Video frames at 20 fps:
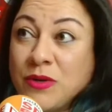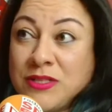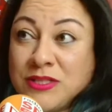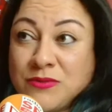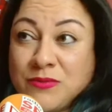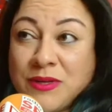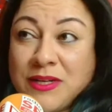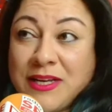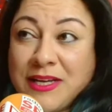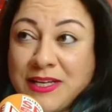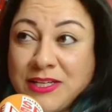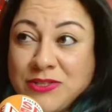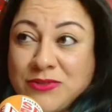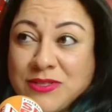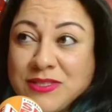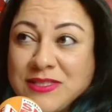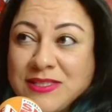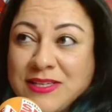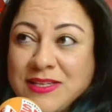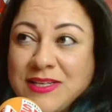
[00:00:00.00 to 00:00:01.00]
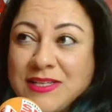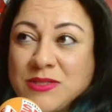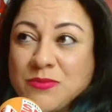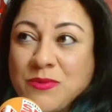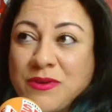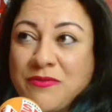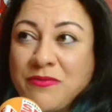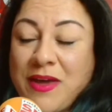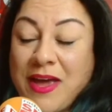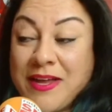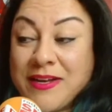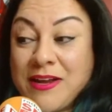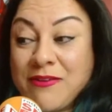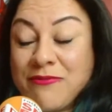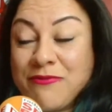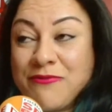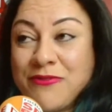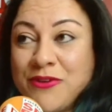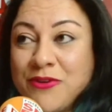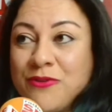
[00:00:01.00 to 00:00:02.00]
What's really interesting is we've had a
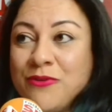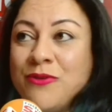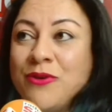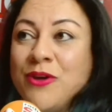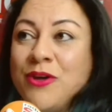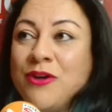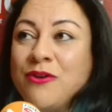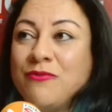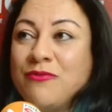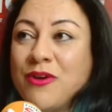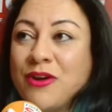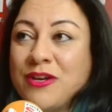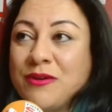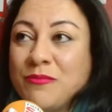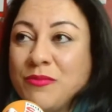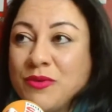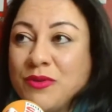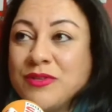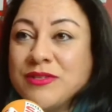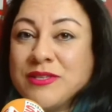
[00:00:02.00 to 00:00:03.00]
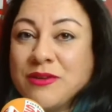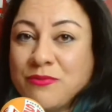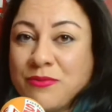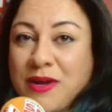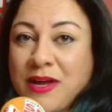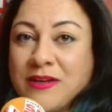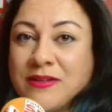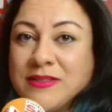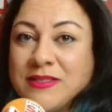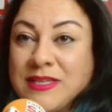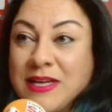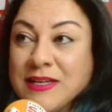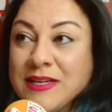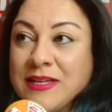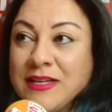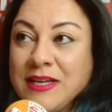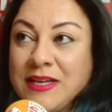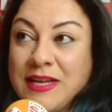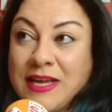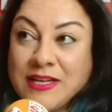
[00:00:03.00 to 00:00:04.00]
few voting booths around
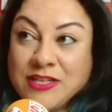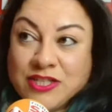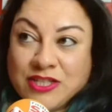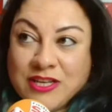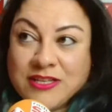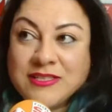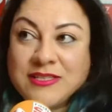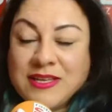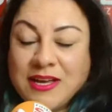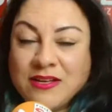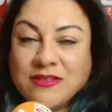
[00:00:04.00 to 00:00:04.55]
Takanini and just